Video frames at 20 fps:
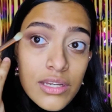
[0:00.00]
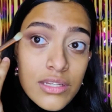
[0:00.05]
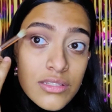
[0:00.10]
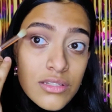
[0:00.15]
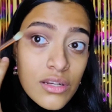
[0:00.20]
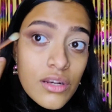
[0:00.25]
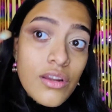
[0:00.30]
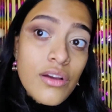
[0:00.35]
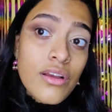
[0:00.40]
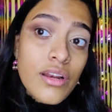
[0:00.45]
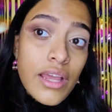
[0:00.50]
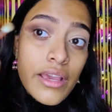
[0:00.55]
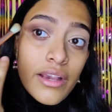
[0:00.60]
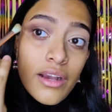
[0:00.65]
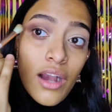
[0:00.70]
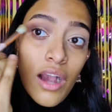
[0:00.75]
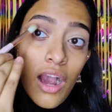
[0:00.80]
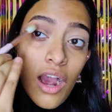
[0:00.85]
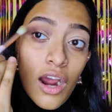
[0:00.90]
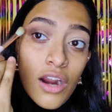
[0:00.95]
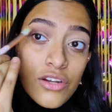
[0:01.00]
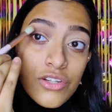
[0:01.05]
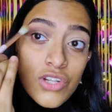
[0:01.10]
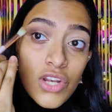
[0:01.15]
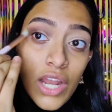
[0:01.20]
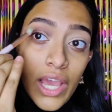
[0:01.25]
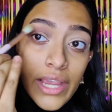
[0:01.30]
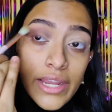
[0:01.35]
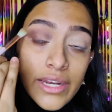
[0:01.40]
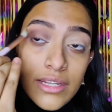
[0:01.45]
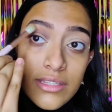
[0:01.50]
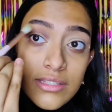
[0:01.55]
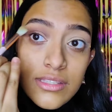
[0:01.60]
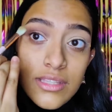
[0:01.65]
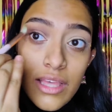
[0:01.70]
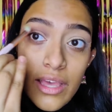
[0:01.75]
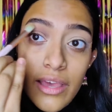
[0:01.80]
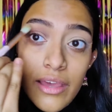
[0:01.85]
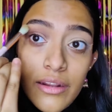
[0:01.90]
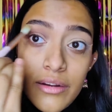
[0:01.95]
doesn't look like a harsh line is
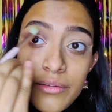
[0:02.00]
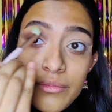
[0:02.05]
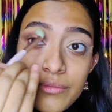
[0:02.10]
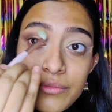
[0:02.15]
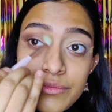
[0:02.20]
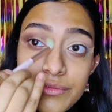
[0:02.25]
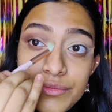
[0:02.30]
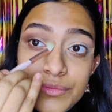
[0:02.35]
there.